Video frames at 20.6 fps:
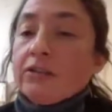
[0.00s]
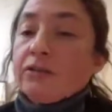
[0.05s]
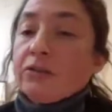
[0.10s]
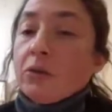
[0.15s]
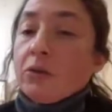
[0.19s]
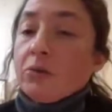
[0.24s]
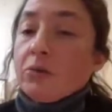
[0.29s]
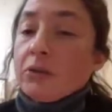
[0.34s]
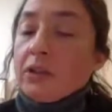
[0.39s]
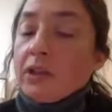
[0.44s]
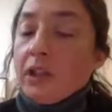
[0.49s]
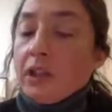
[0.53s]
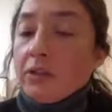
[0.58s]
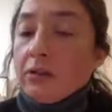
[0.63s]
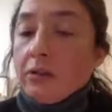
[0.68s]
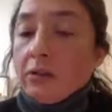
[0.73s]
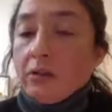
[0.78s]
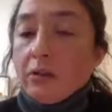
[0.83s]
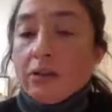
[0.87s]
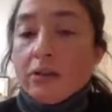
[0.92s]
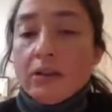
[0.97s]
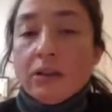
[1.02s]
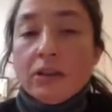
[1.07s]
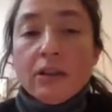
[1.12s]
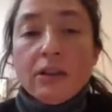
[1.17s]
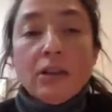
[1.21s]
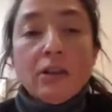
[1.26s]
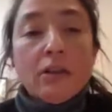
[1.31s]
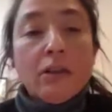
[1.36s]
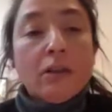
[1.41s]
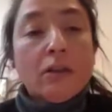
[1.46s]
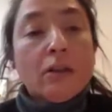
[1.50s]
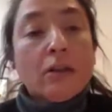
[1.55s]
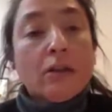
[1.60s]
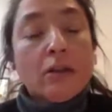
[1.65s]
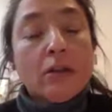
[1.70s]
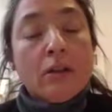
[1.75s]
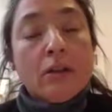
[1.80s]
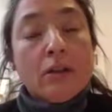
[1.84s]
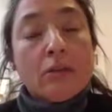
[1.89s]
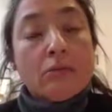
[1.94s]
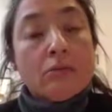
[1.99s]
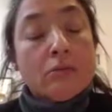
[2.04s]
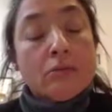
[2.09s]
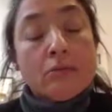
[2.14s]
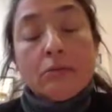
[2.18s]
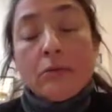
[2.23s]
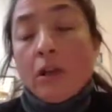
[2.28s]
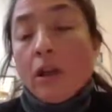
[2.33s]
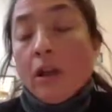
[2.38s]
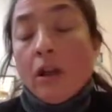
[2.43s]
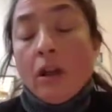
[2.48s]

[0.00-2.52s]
so we are only below